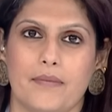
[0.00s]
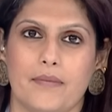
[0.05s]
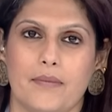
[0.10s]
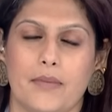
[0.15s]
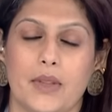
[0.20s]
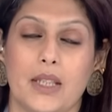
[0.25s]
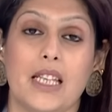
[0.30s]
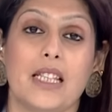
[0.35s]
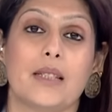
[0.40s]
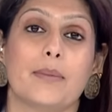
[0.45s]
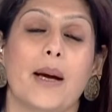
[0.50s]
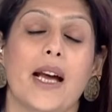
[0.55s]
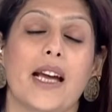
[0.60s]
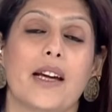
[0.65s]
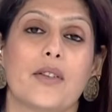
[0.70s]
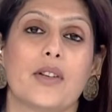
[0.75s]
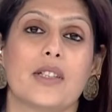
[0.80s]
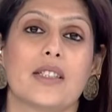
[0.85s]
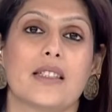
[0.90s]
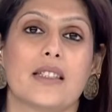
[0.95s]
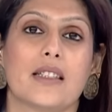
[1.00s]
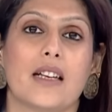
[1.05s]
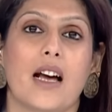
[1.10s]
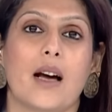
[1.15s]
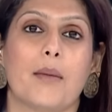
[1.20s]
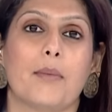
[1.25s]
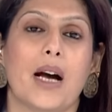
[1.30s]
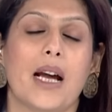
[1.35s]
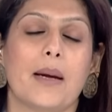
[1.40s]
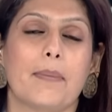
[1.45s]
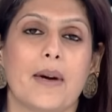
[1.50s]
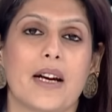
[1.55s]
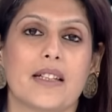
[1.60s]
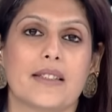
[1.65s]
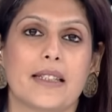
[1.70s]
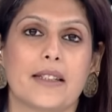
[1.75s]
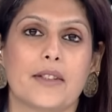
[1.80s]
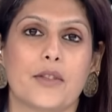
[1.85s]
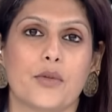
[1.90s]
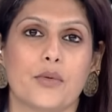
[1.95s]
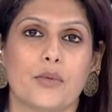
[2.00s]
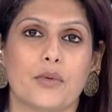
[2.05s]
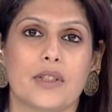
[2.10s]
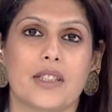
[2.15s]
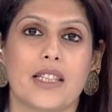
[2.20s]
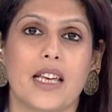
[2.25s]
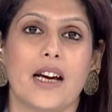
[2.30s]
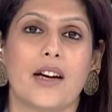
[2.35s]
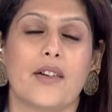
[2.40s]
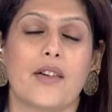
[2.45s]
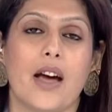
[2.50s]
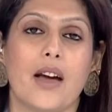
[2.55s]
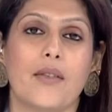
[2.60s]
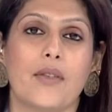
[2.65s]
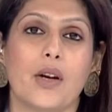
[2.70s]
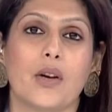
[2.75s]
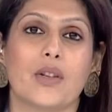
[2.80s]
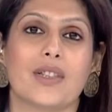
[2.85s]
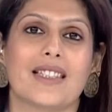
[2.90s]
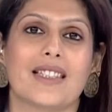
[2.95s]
But these migrants are bypassing the rules. They're arriving on